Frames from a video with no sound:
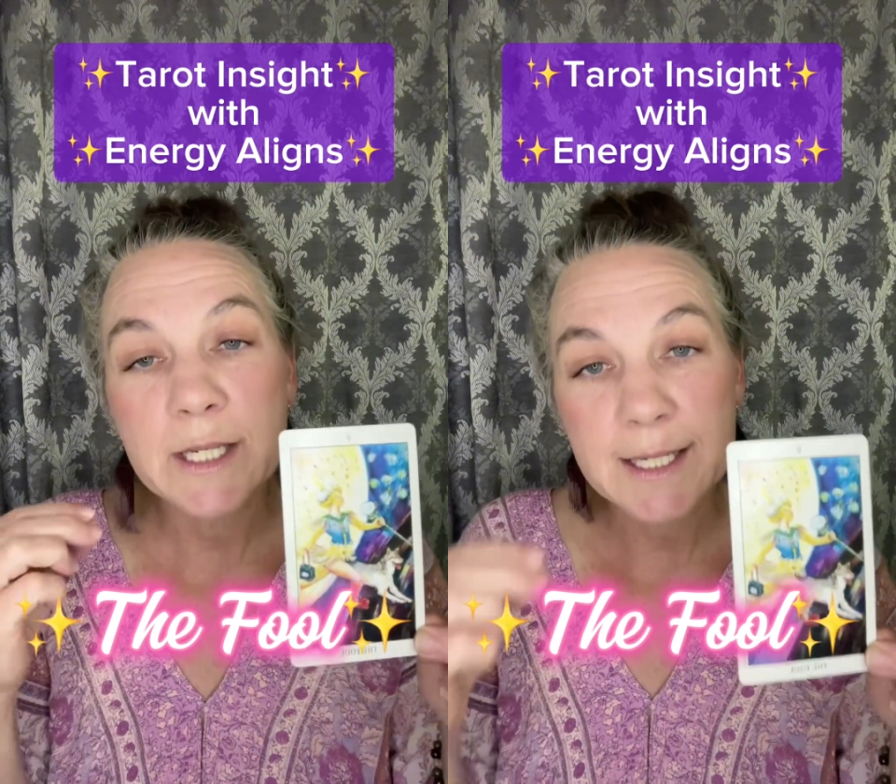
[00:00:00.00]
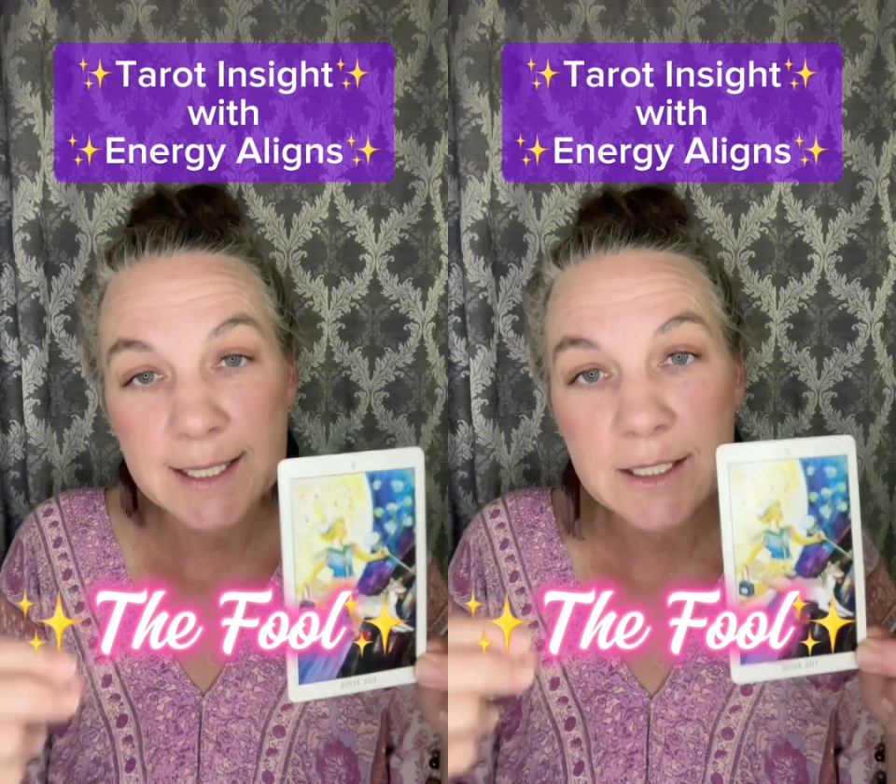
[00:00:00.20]

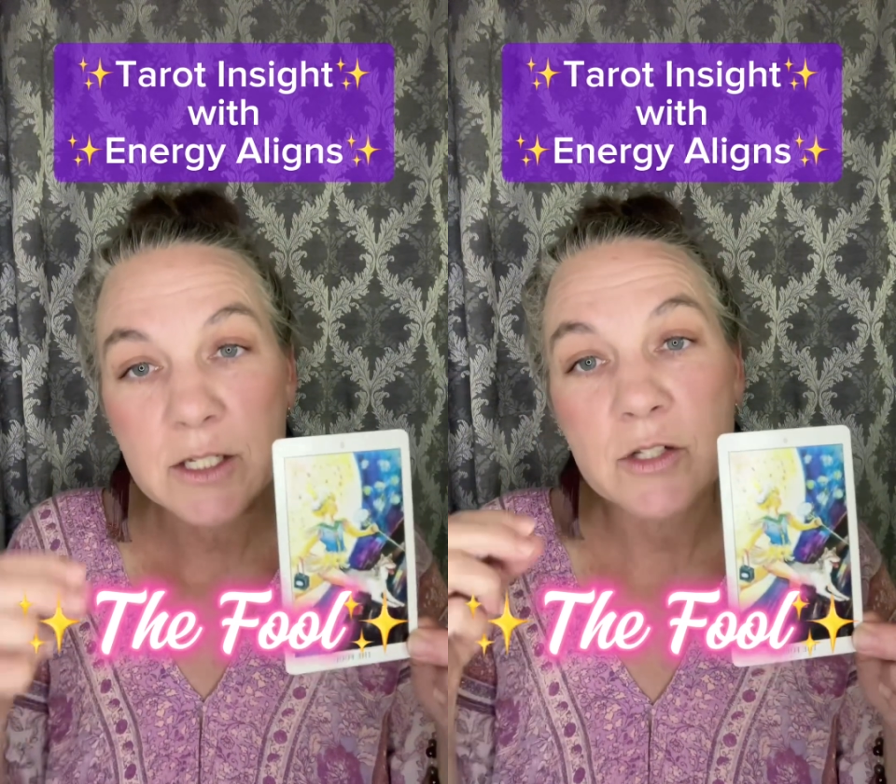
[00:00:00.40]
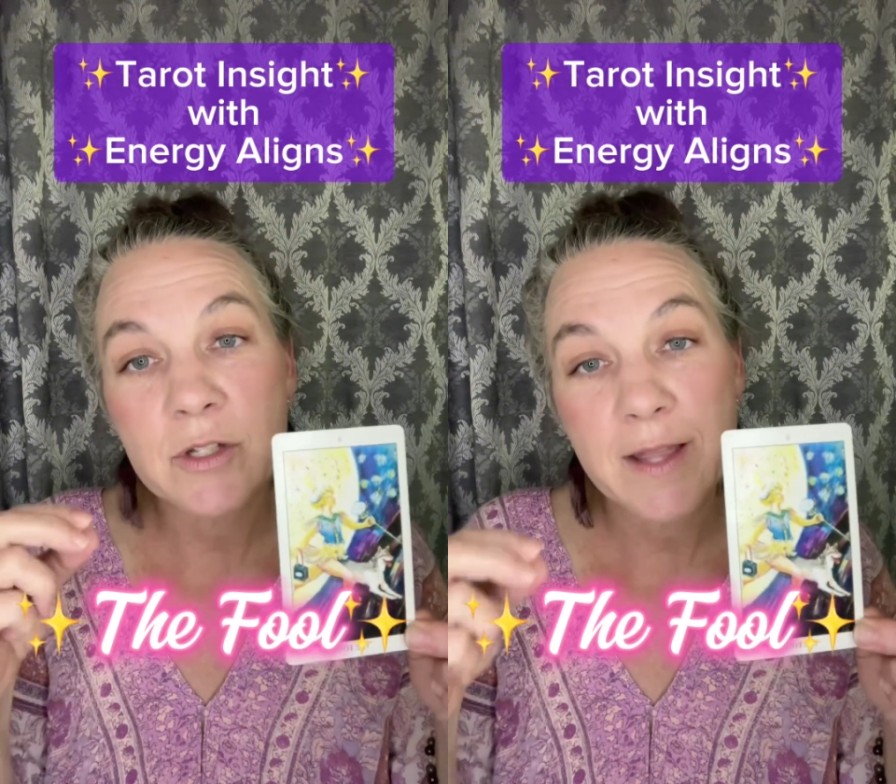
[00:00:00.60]

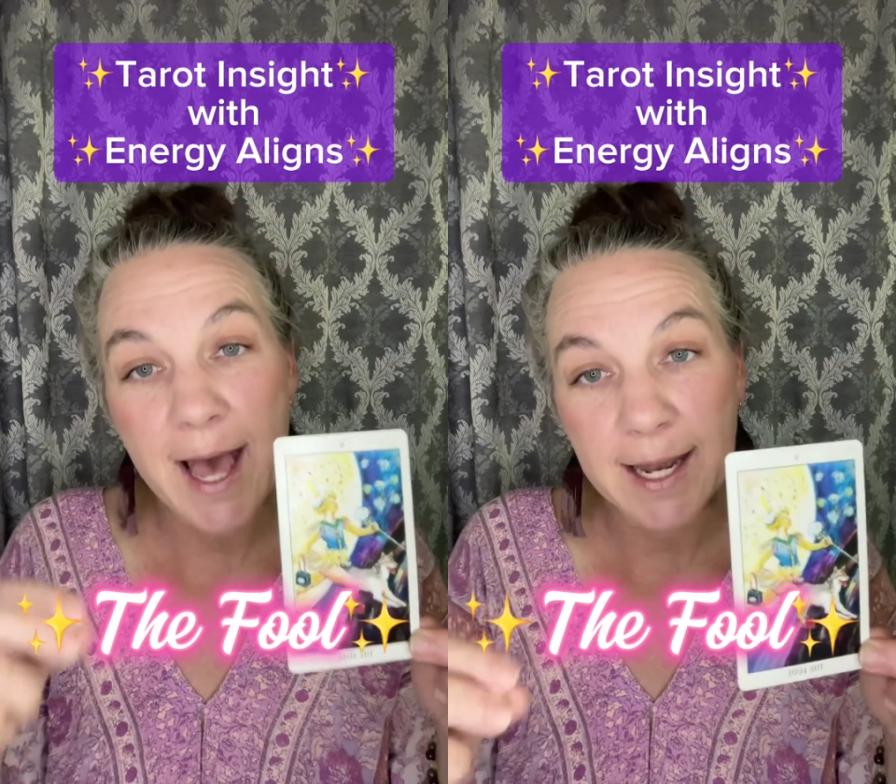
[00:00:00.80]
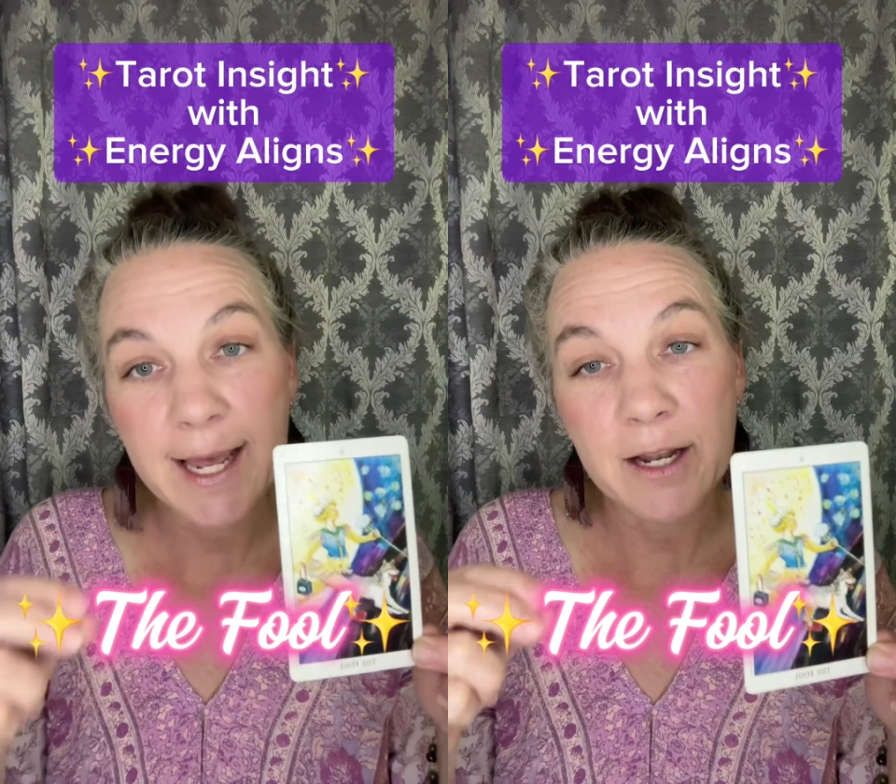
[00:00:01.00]
into
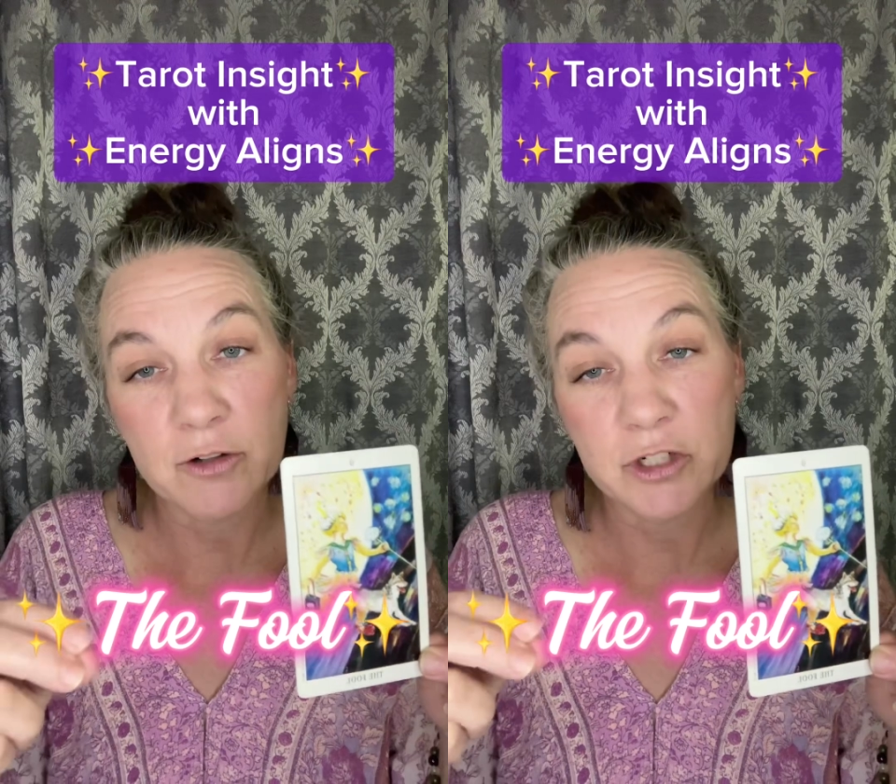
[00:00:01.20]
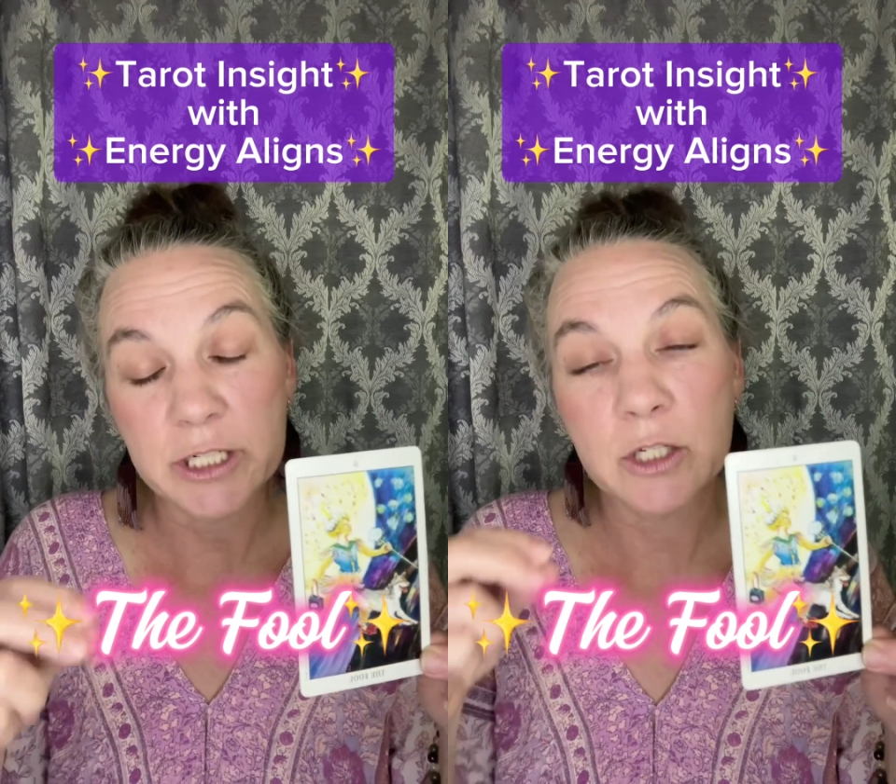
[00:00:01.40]
that
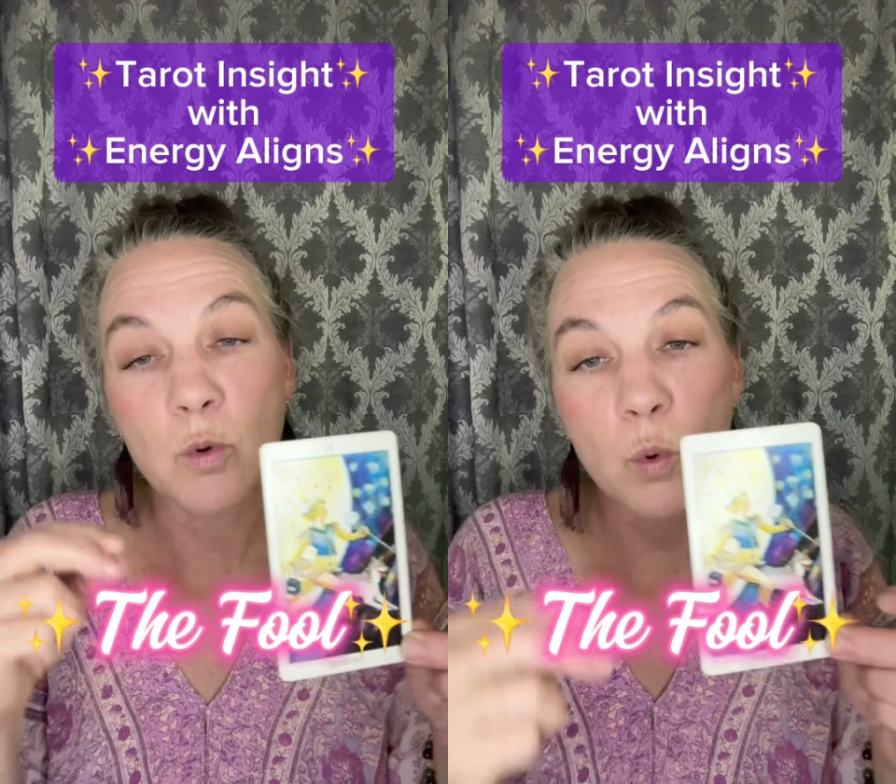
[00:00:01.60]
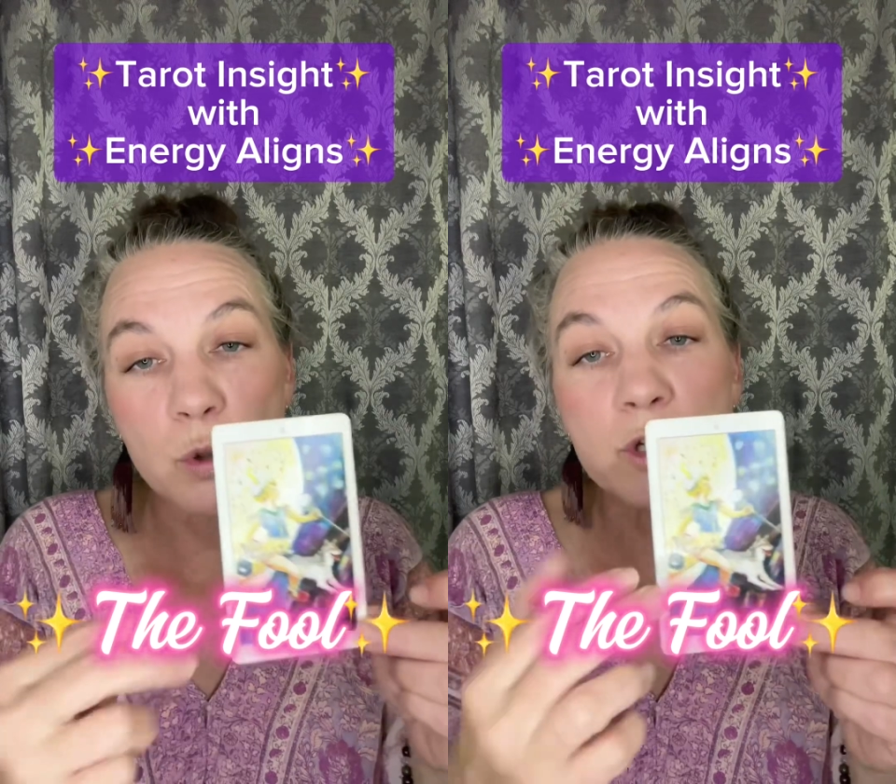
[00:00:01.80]
energy in order